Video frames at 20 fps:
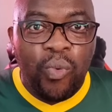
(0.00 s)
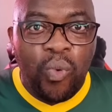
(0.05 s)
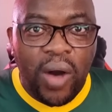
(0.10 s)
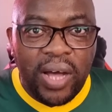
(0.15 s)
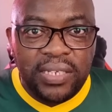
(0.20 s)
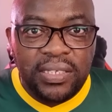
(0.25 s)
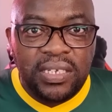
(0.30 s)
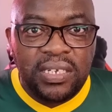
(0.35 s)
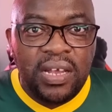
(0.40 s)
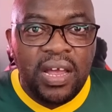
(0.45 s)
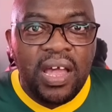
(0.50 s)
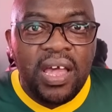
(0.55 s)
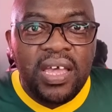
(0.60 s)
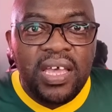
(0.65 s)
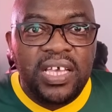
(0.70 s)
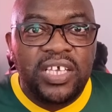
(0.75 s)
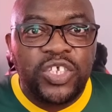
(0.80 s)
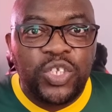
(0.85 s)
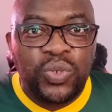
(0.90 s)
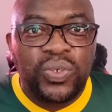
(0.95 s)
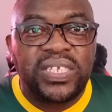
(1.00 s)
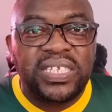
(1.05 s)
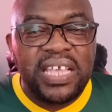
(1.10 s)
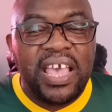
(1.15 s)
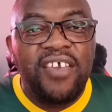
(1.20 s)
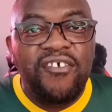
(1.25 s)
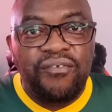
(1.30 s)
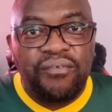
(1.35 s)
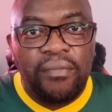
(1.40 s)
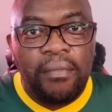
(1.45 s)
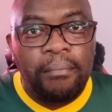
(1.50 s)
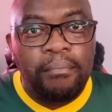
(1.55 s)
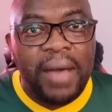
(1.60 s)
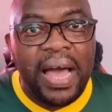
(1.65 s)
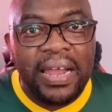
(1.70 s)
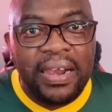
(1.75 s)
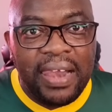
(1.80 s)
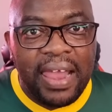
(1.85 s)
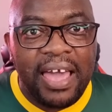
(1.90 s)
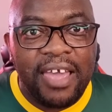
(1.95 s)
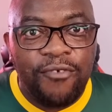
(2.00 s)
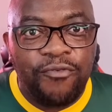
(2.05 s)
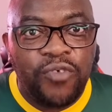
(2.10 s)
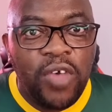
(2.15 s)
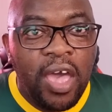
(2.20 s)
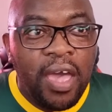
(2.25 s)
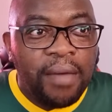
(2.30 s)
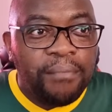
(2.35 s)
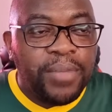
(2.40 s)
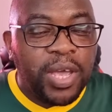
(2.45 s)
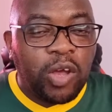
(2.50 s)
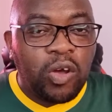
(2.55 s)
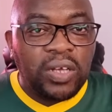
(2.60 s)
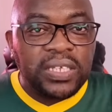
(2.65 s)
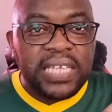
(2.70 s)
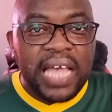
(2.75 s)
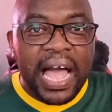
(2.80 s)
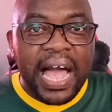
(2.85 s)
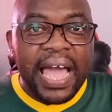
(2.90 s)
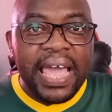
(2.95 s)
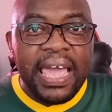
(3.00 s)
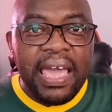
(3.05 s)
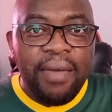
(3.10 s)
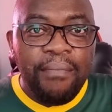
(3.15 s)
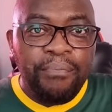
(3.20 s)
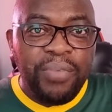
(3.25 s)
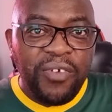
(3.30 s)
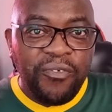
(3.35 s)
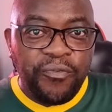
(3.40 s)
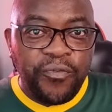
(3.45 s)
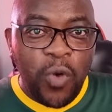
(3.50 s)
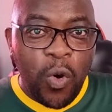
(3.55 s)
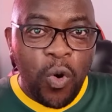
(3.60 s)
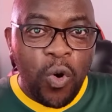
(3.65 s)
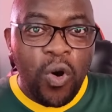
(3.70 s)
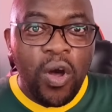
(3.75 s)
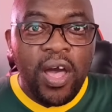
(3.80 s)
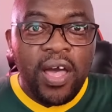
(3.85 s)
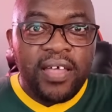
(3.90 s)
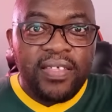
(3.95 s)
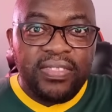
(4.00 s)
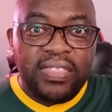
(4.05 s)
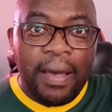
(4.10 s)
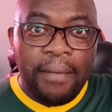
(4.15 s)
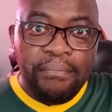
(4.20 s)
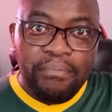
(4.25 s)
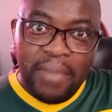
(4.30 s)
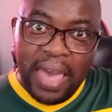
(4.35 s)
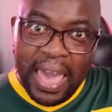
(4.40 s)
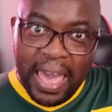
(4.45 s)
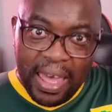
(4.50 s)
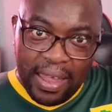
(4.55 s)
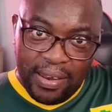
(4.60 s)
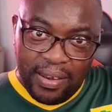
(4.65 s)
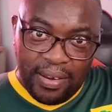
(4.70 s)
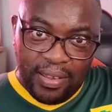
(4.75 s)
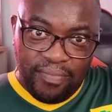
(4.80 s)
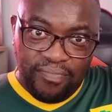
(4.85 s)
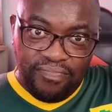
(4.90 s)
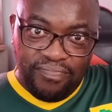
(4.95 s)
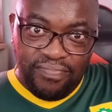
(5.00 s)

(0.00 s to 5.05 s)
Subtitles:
want is to save my life, because I am before the man,